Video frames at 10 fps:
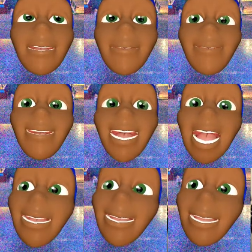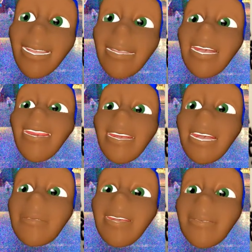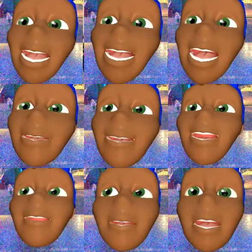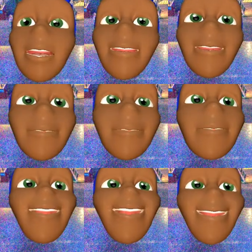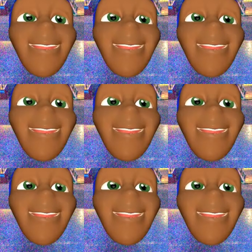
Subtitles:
We're gonna slowly move my couch across the room. No,